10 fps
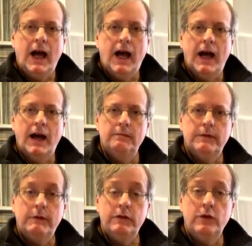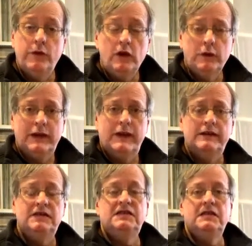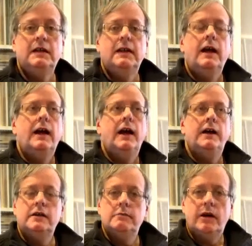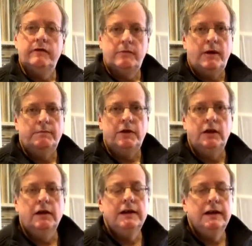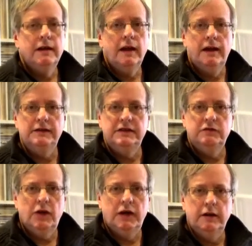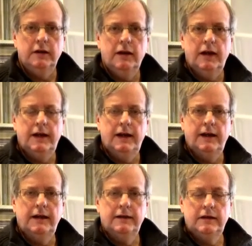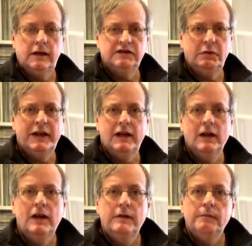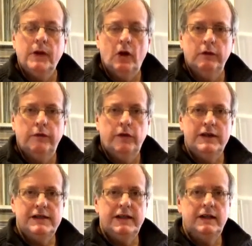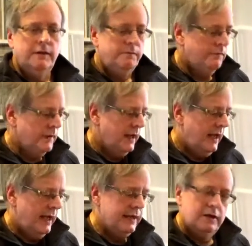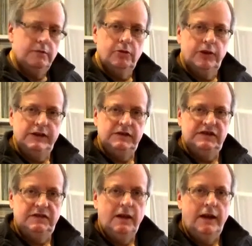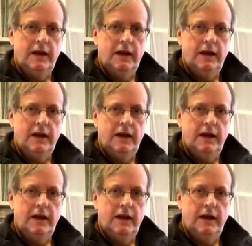Now if you're following this, you might remember I did one last week on finding anchor points